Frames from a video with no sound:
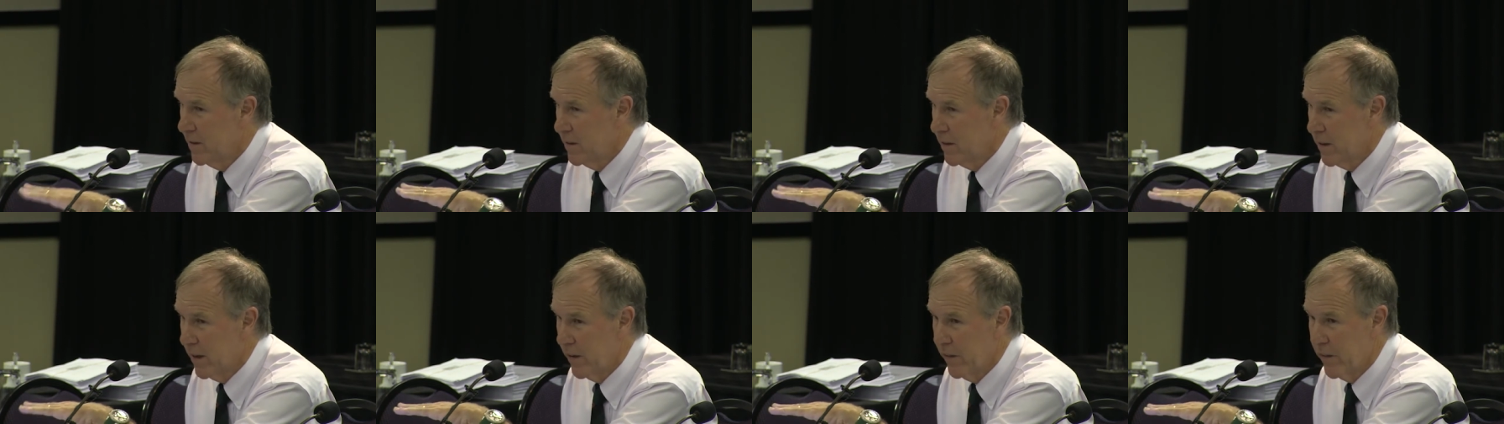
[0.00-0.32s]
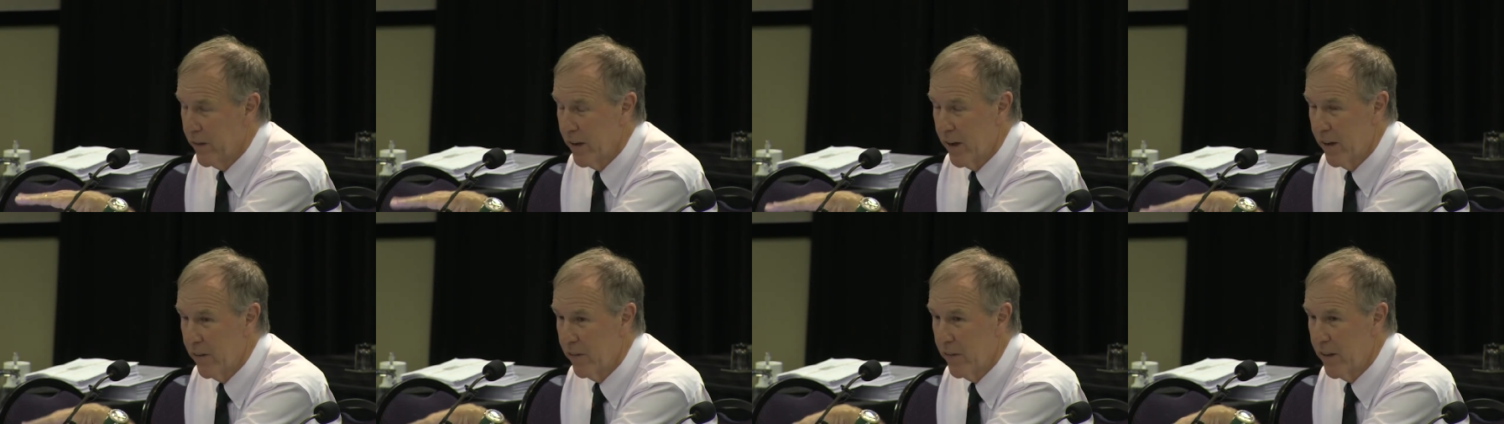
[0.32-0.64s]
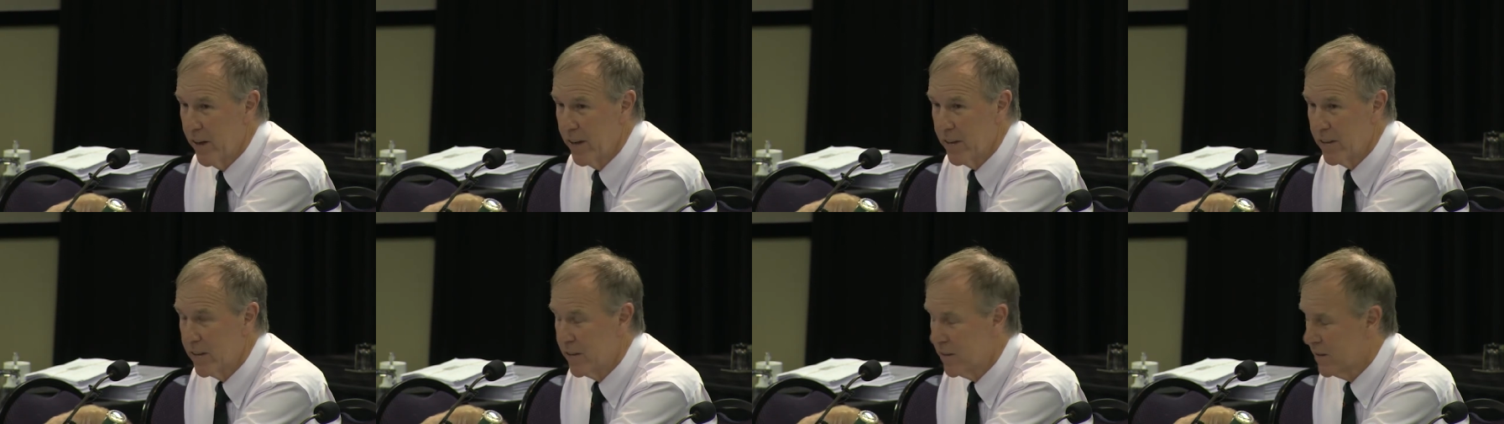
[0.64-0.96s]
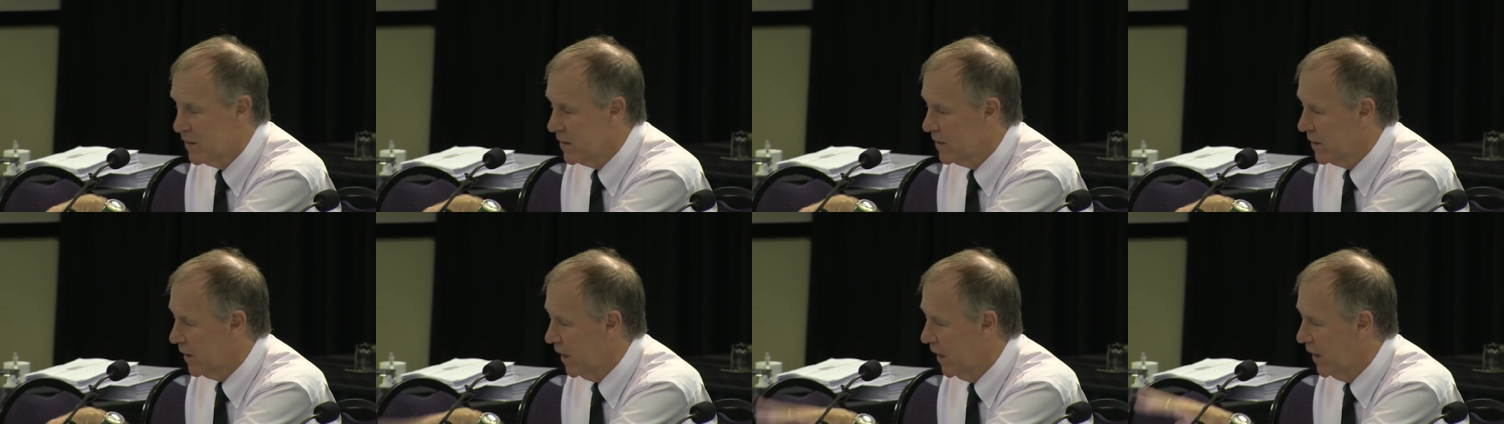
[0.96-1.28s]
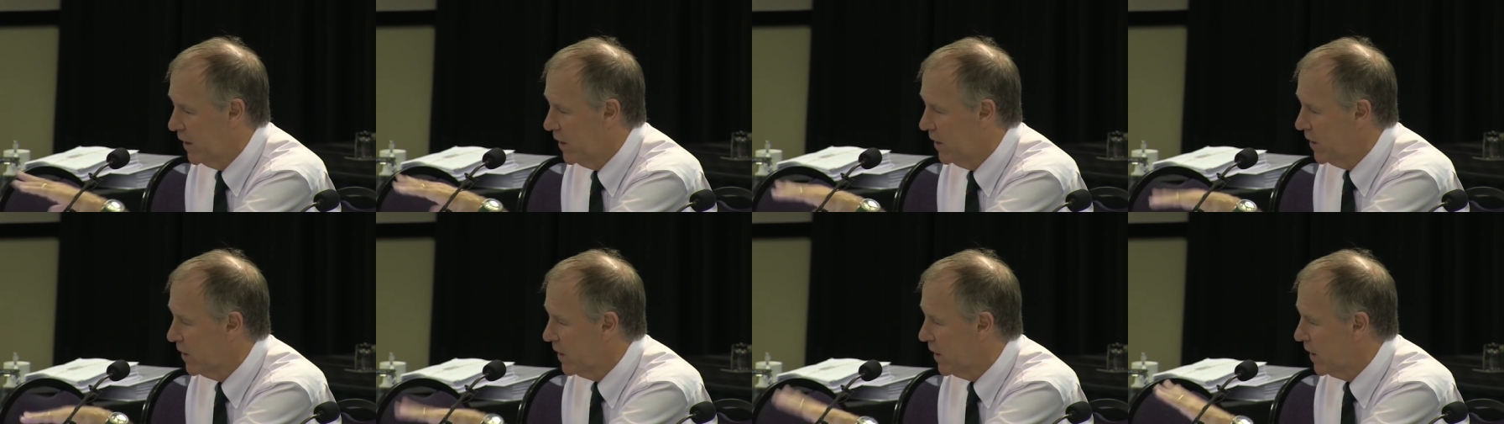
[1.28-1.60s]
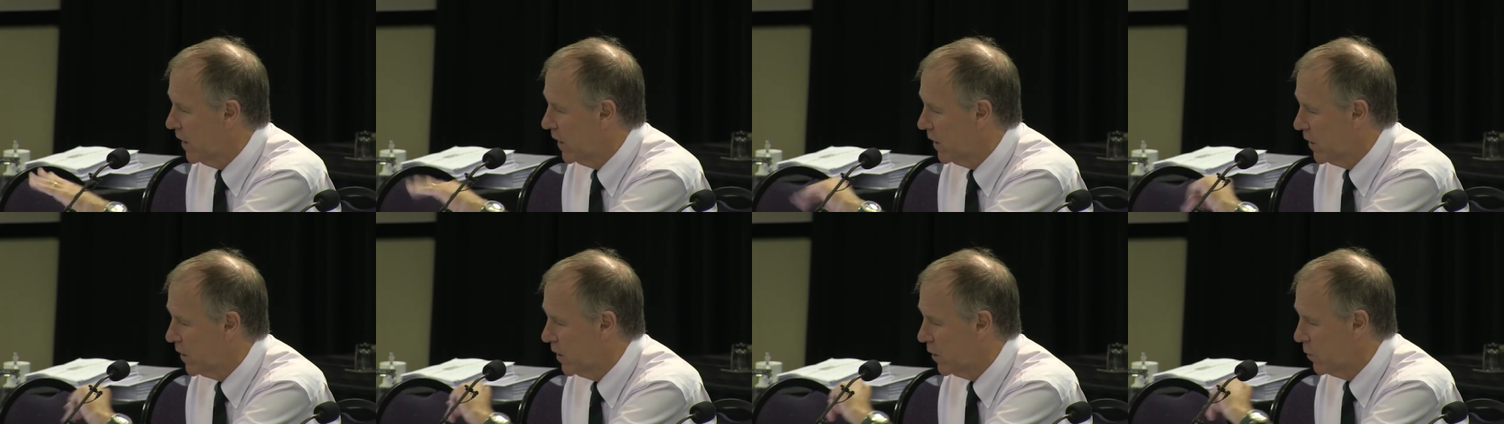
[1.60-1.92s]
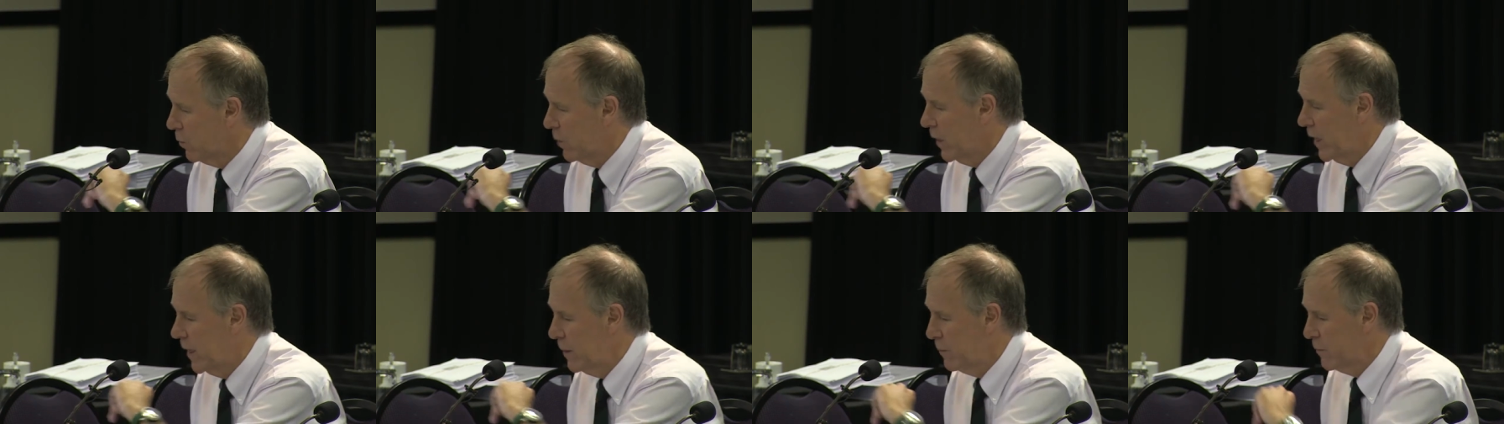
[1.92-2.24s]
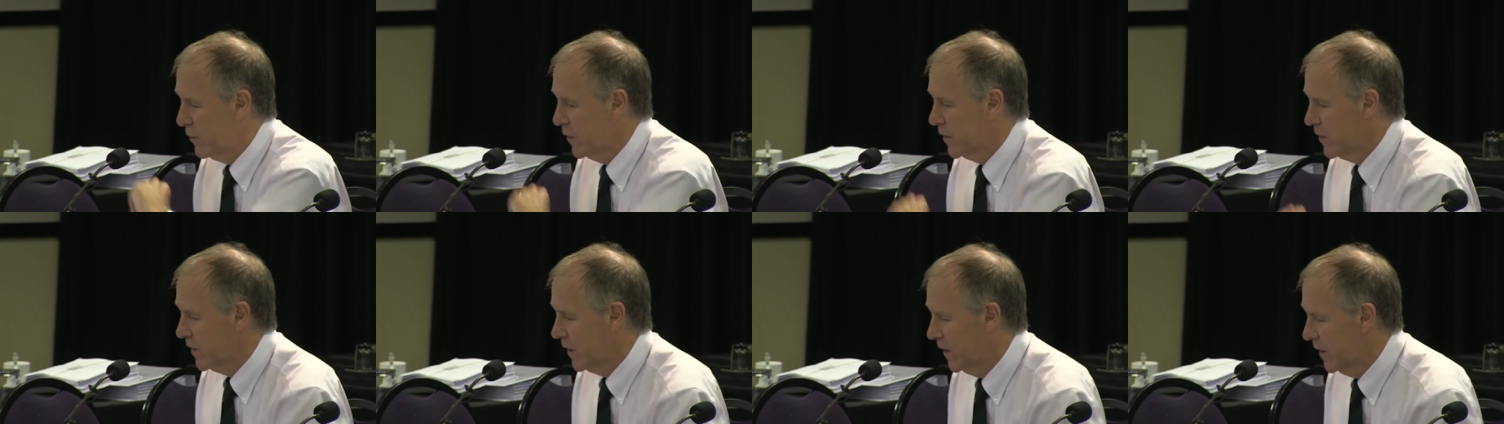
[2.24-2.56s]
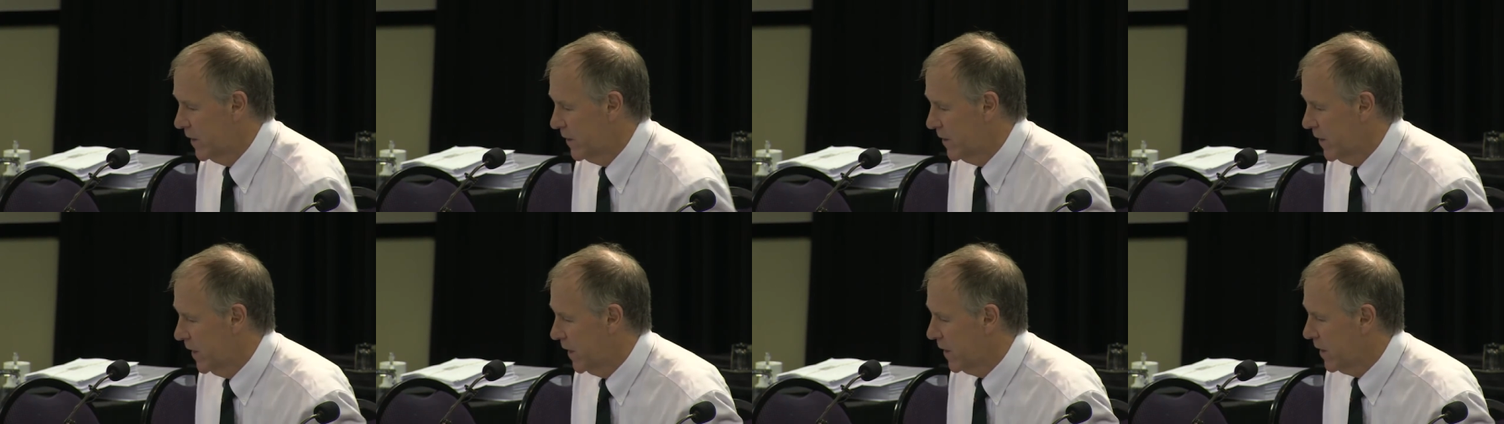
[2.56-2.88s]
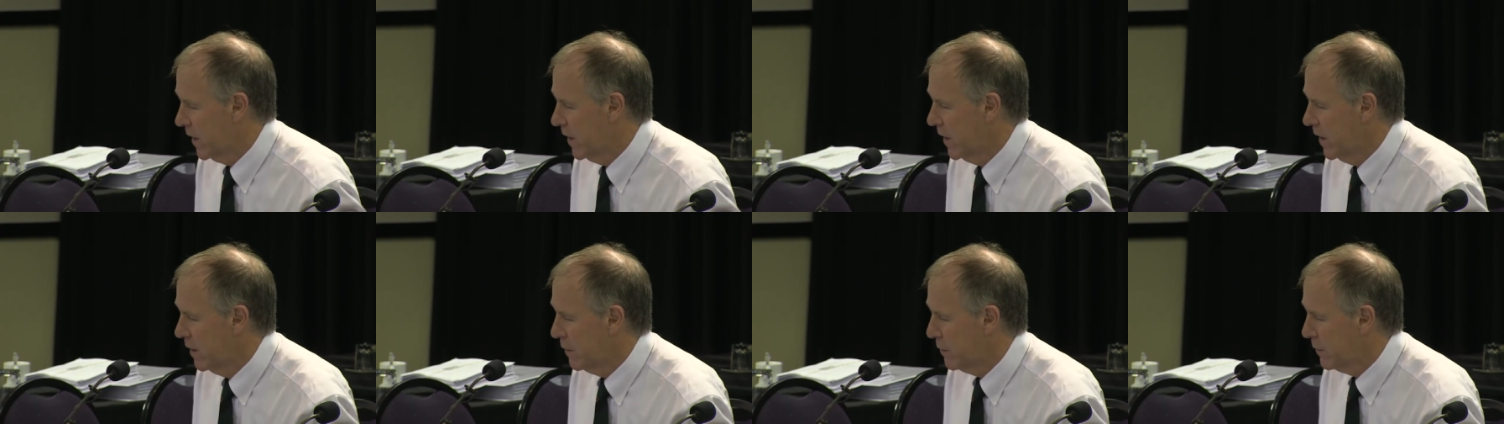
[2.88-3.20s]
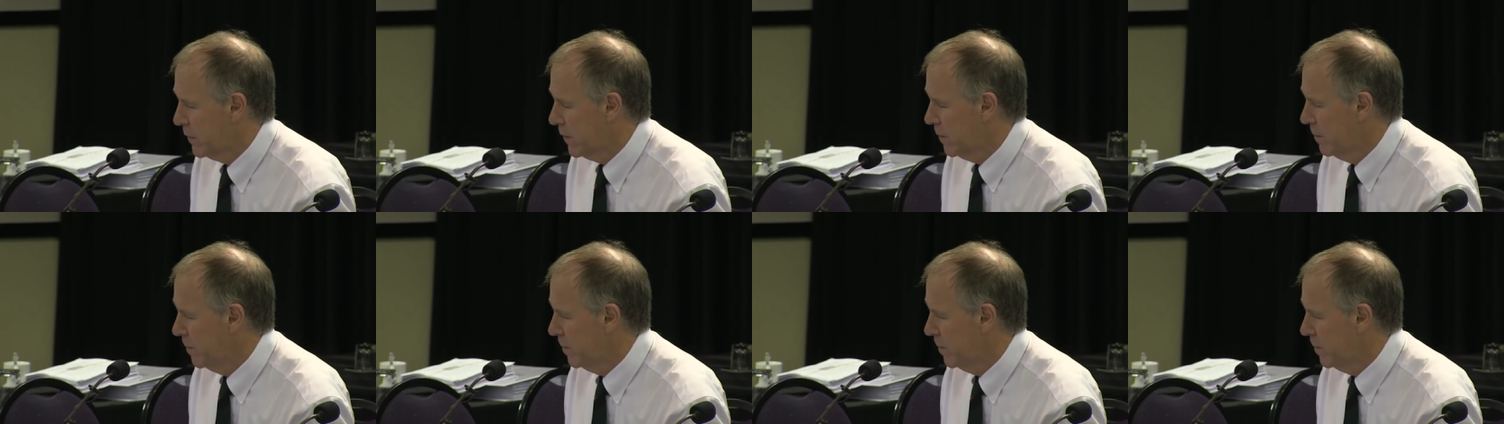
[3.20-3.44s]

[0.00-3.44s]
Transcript: And, and that's, I don't think that we emphasize that enough.